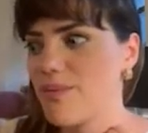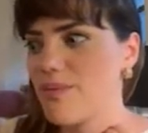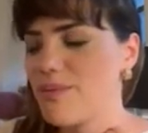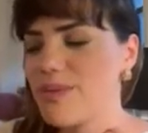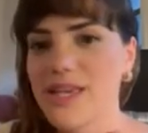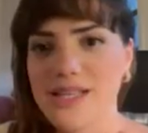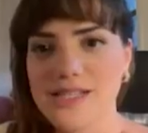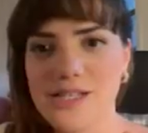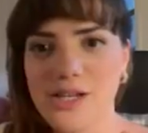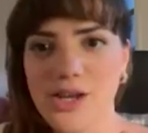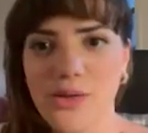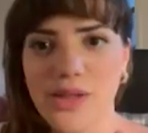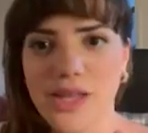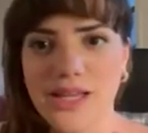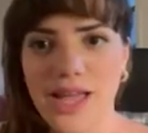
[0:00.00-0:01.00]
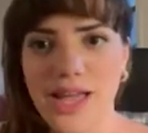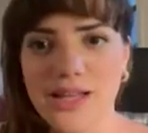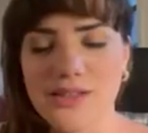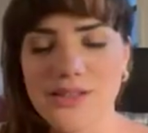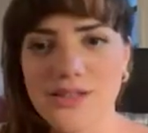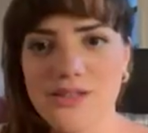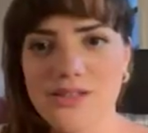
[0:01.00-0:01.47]
Because, like
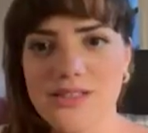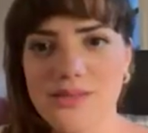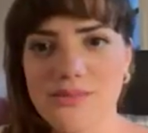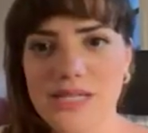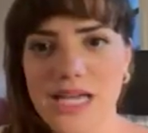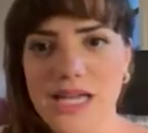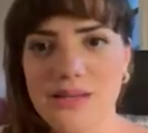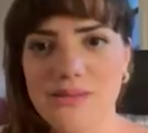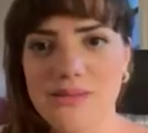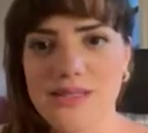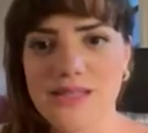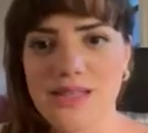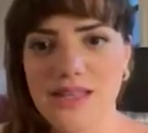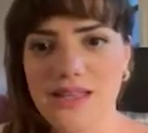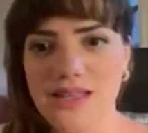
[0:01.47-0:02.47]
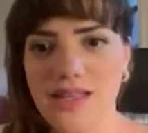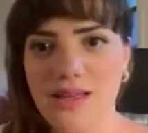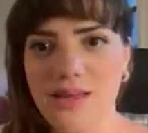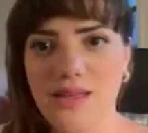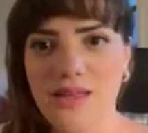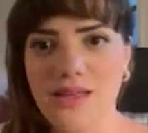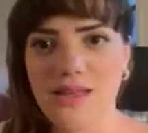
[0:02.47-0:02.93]
actors, sometimes they,
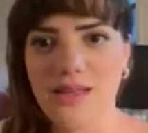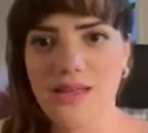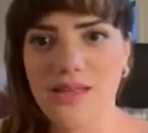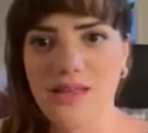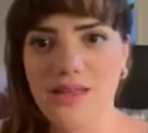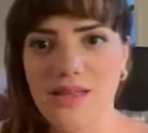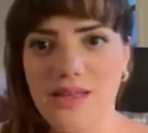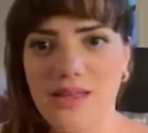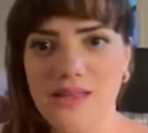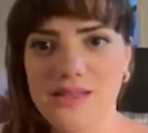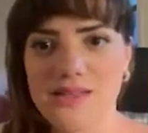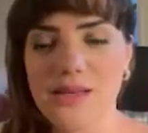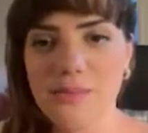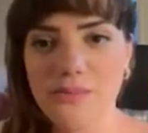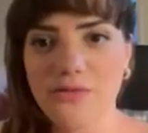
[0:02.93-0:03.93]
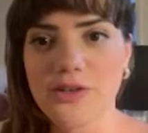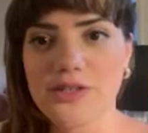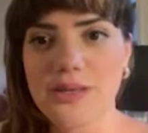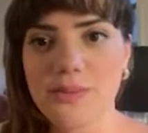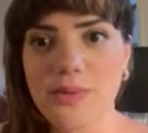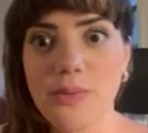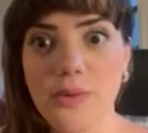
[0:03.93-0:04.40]
for
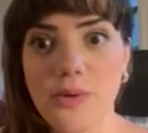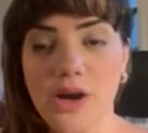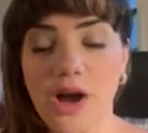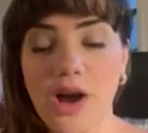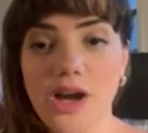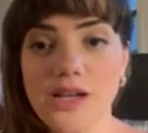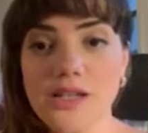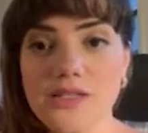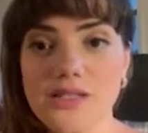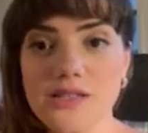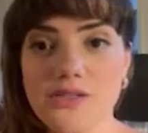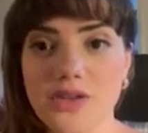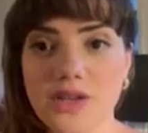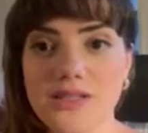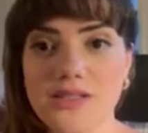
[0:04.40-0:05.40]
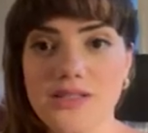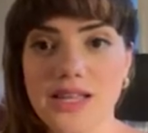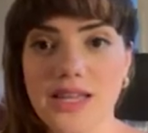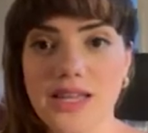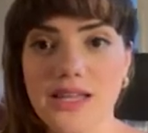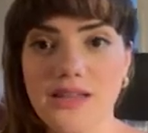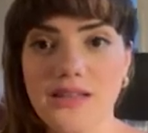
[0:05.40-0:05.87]
some people are hard to
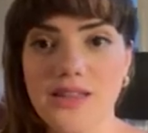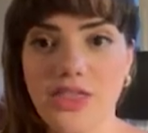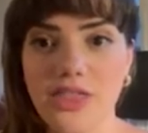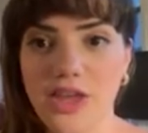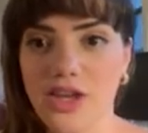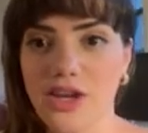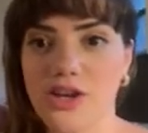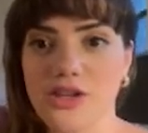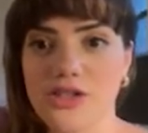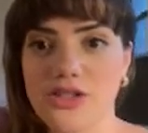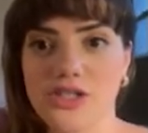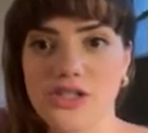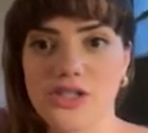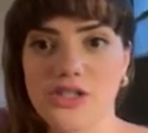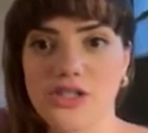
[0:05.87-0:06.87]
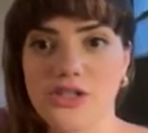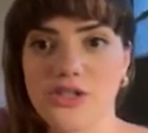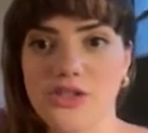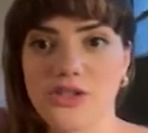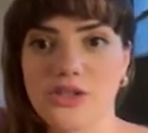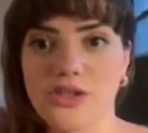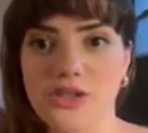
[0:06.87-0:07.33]
translate theater
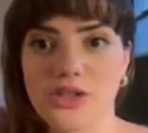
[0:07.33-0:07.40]
to